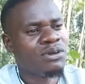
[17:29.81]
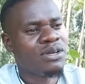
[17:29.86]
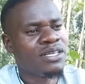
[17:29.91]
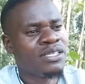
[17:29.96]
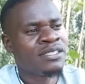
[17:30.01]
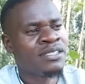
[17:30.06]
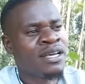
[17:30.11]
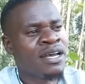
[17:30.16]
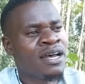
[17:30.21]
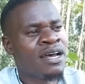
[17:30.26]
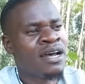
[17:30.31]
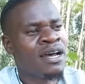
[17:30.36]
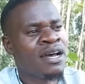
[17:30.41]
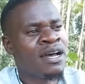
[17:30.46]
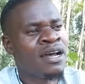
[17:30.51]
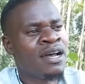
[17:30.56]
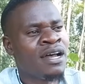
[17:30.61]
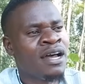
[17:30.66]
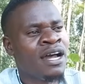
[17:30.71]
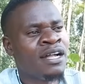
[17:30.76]
He's
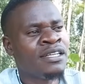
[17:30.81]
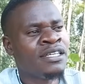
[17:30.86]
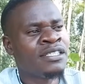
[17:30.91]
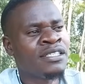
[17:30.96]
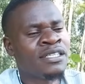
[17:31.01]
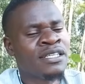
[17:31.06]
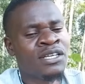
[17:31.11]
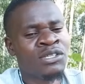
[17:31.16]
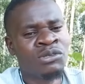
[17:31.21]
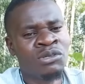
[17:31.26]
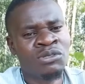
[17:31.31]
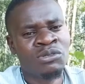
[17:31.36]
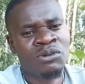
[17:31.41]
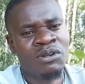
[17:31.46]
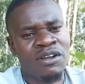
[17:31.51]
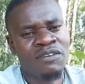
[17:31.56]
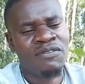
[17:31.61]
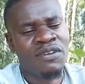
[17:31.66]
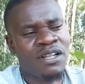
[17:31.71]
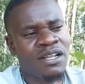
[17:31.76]
a, an international
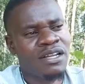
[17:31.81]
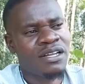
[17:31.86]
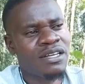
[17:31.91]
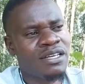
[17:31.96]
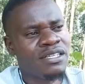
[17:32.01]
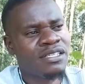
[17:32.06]
traveler.